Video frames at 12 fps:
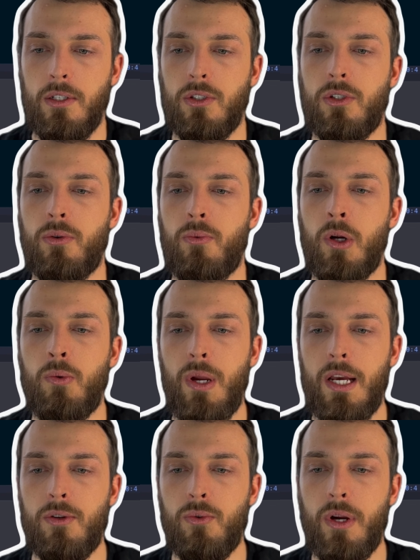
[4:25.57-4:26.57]
So what we
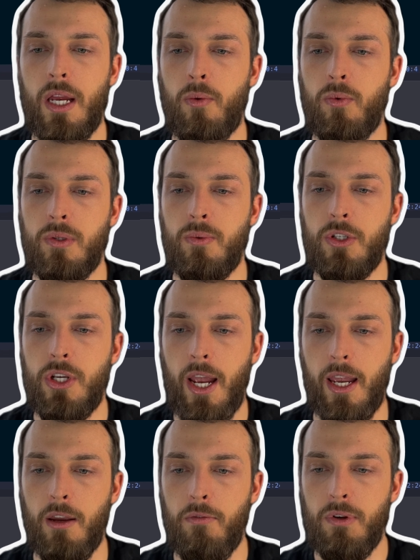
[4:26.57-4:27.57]
are doing is we
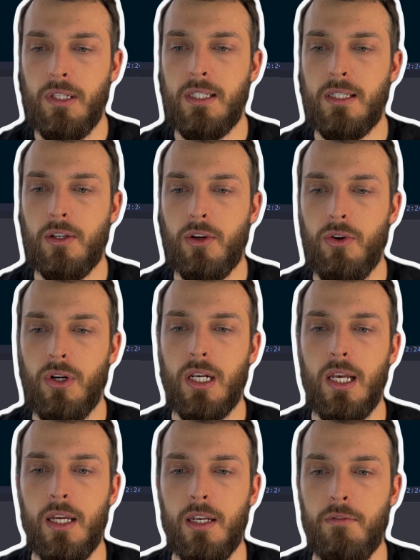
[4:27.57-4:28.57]
check if it's
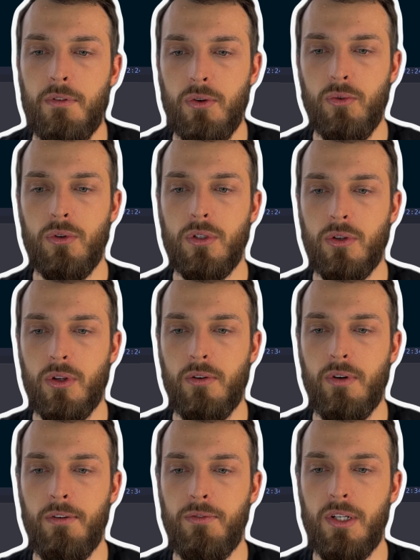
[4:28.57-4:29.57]
currently in the view, so the
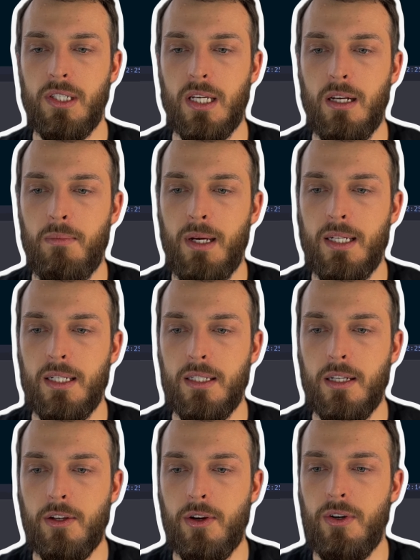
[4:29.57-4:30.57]
reference element, is
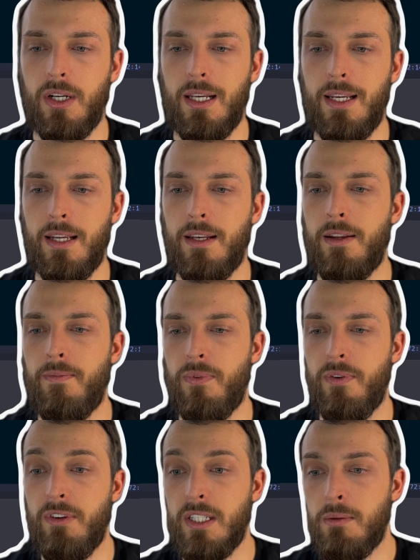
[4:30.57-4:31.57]
it currently
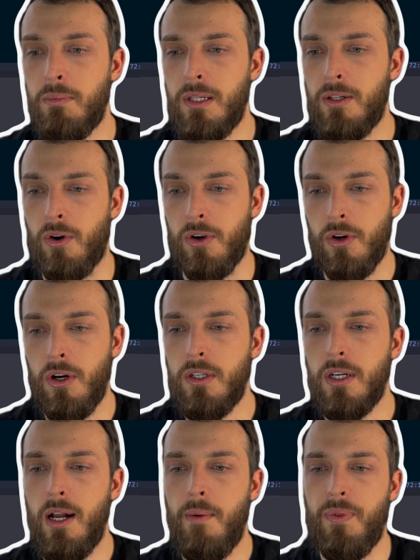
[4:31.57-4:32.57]
visible or not,
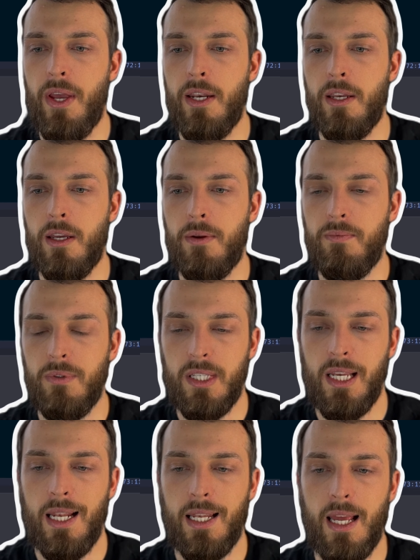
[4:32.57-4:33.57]
and
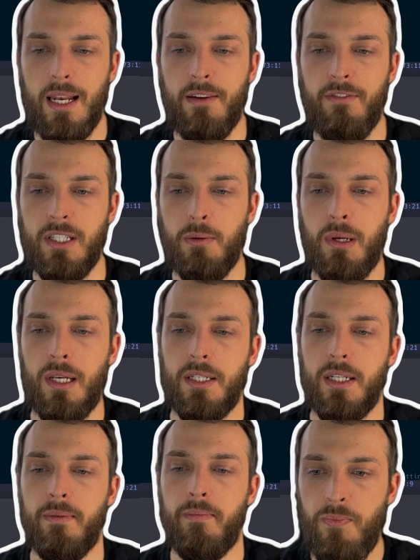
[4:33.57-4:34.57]
set then the
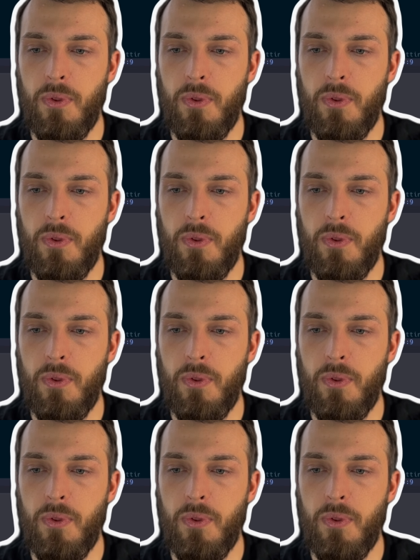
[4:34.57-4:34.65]
visibility.